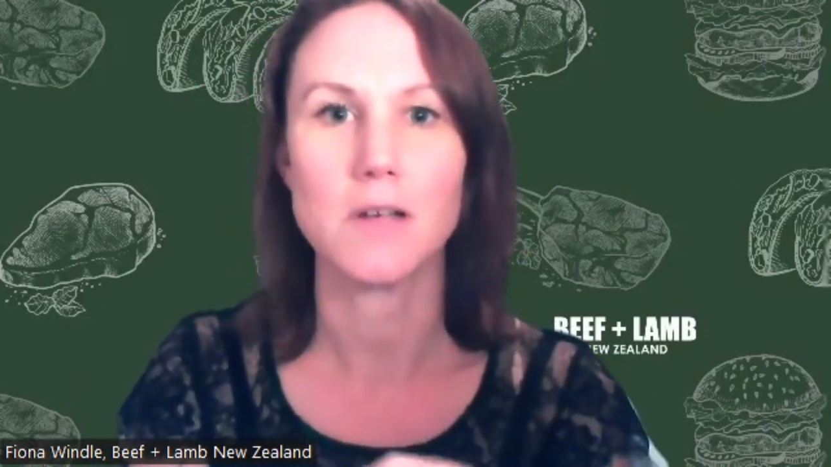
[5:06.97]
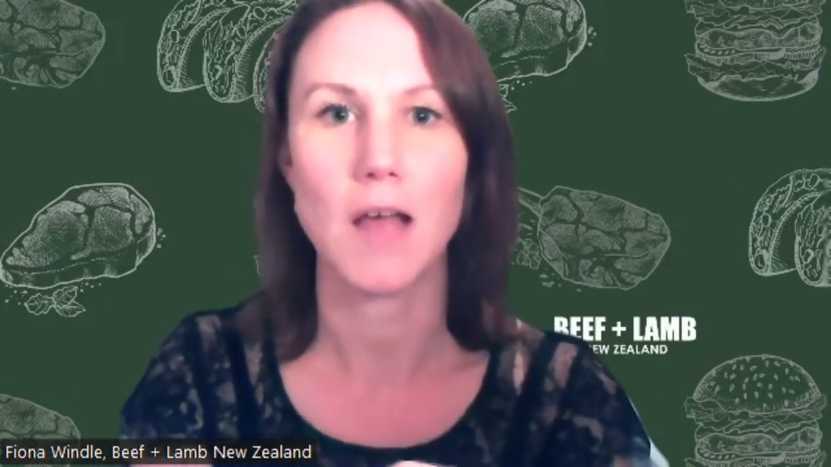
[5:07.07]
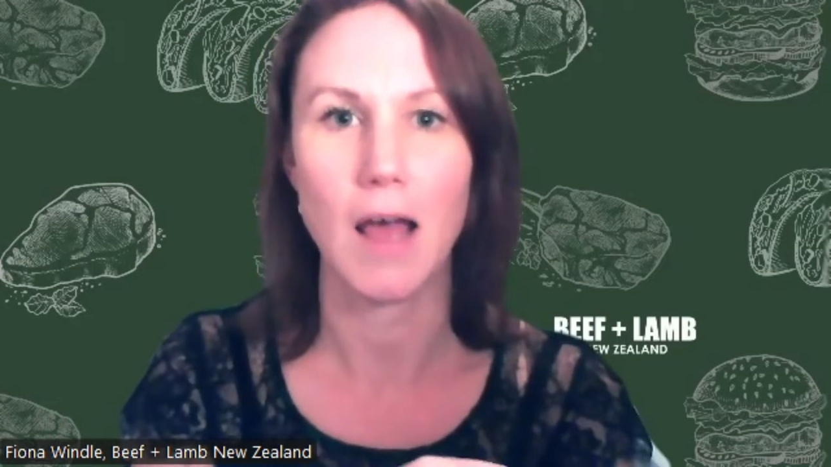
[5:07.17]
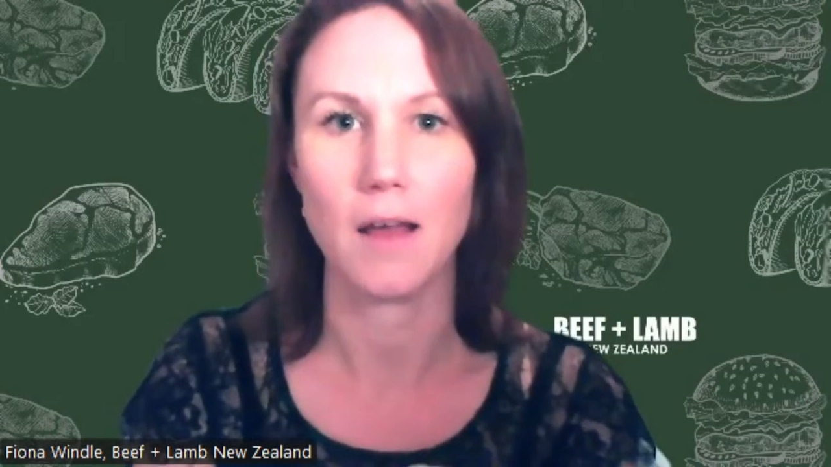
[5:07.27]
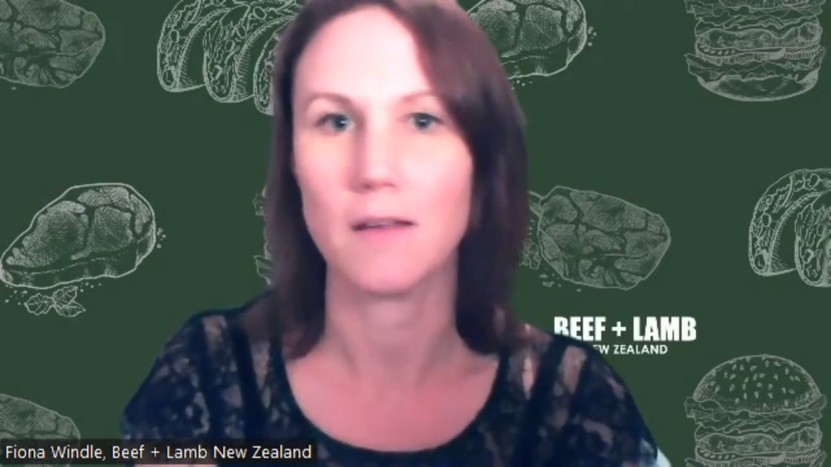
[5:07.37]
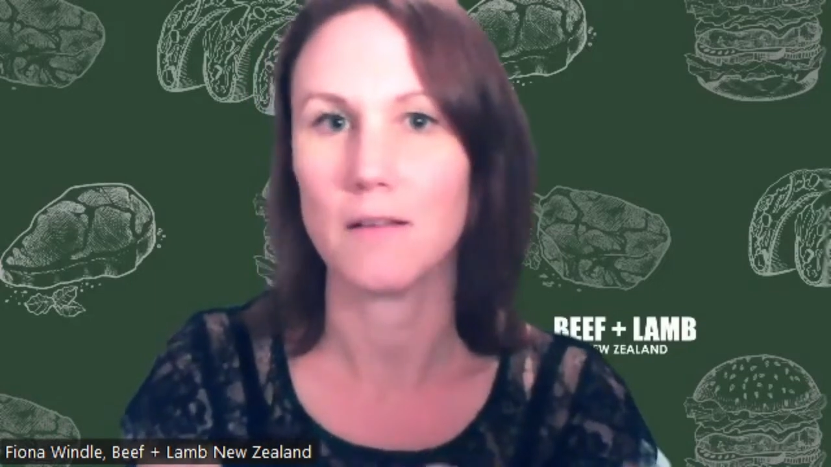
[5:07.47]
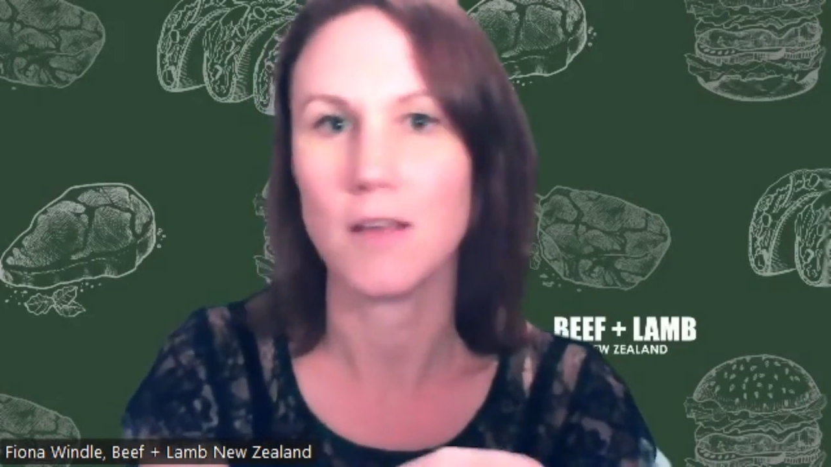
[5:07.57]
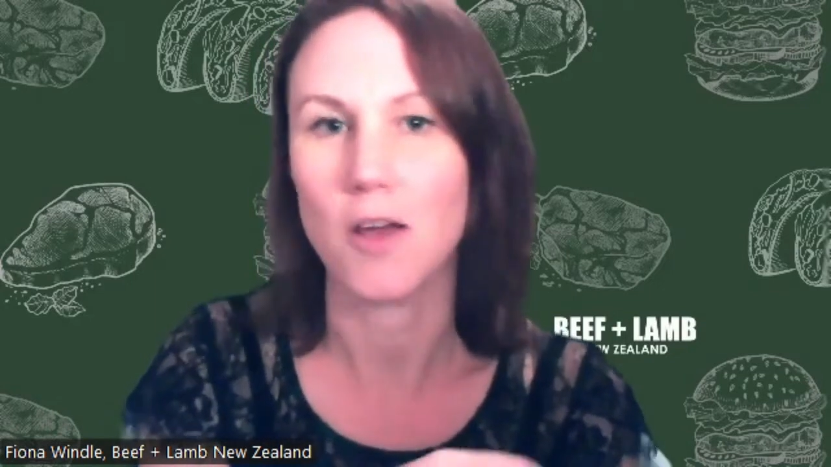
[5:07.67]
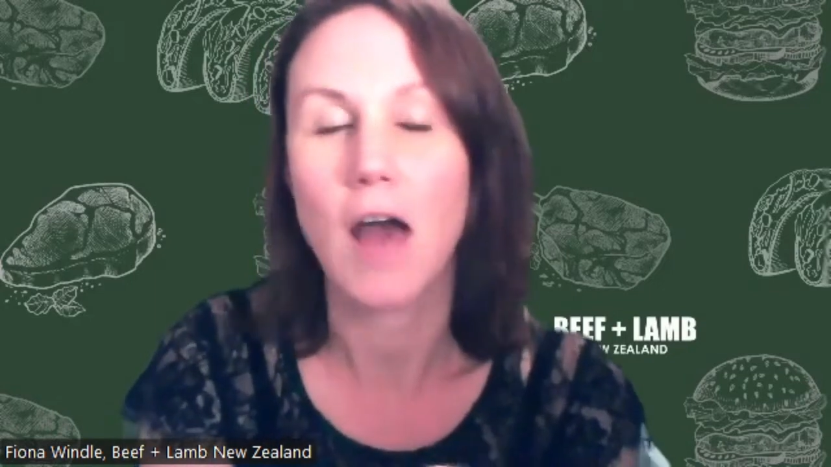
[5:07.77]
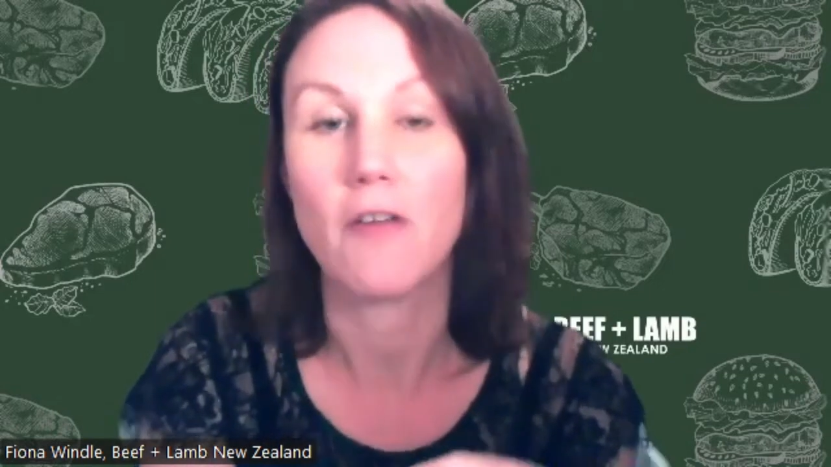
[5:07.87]

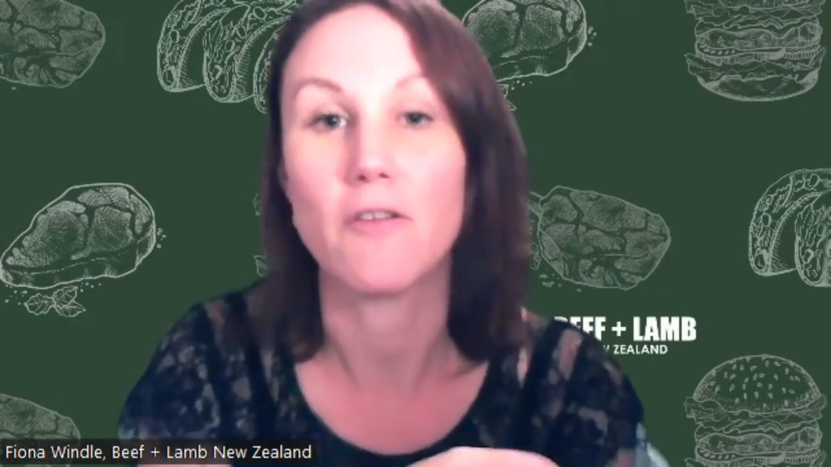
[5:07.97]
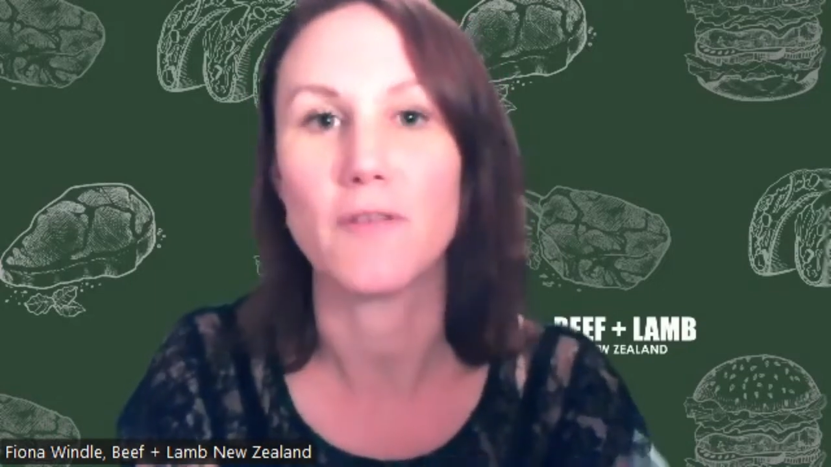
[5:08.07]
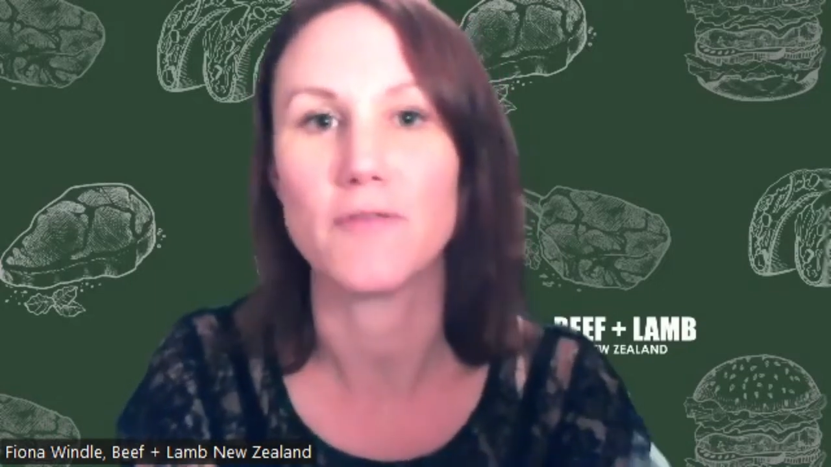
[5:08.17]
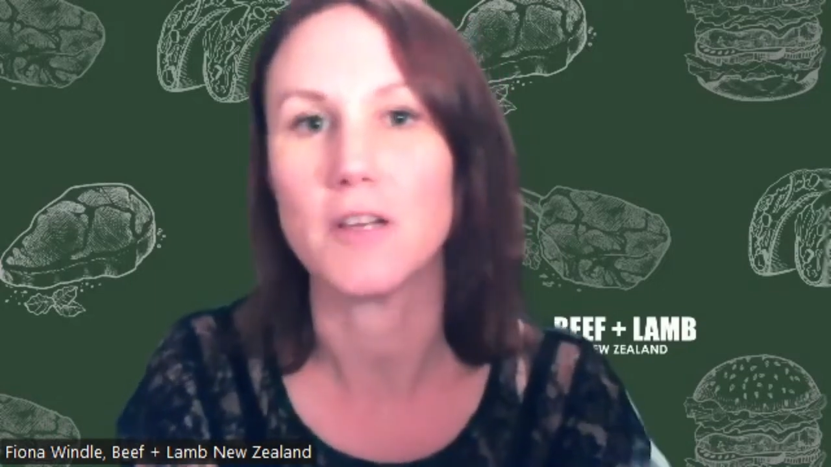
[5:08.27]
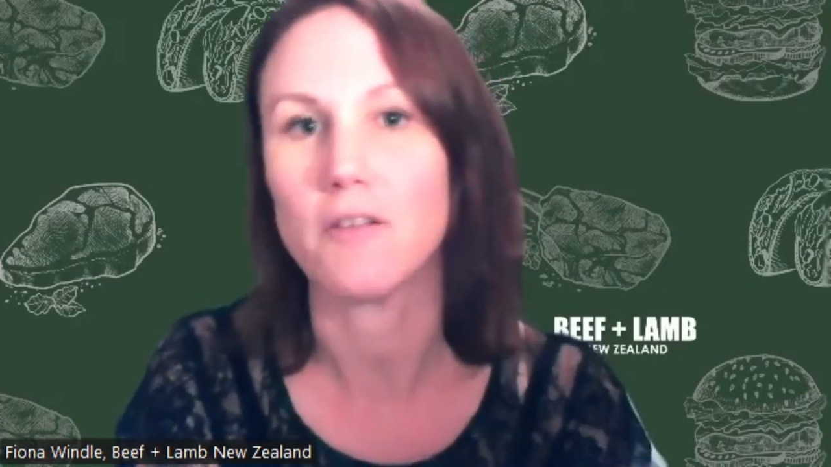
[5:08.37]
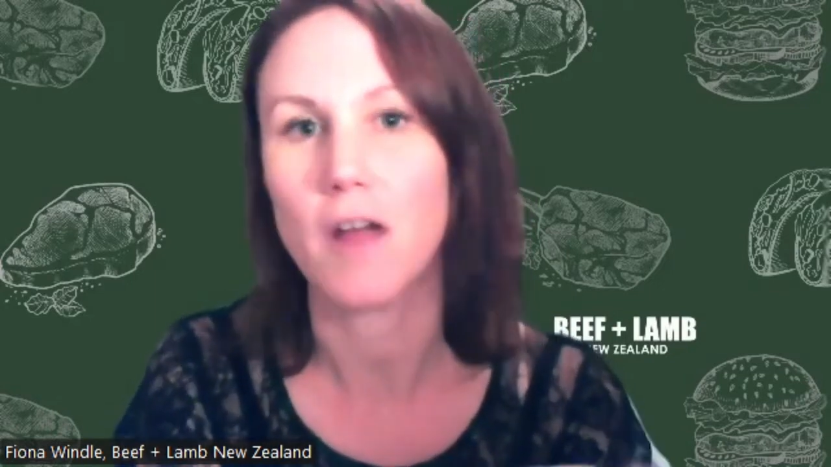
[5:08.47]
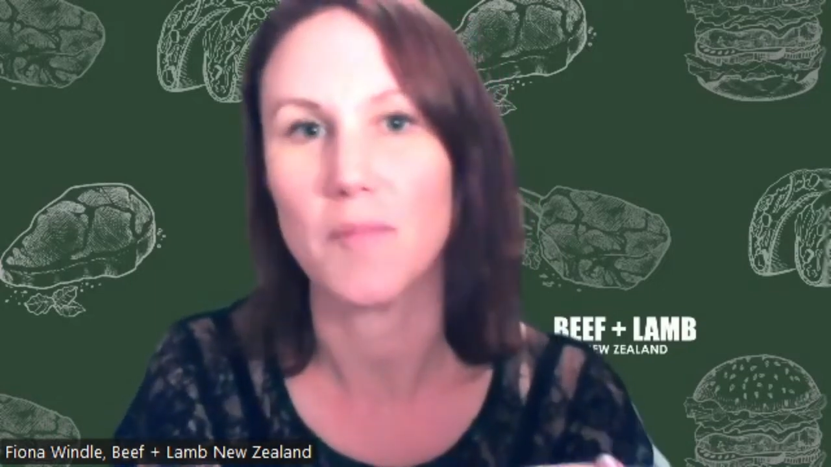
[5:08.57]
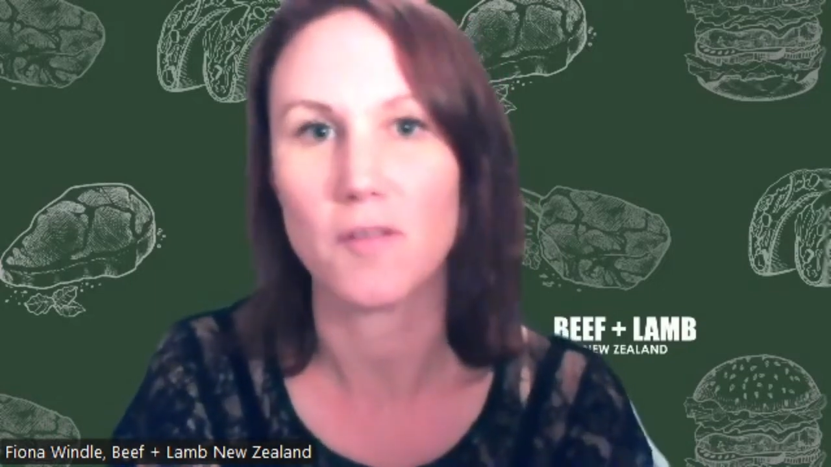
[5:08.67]
150 gram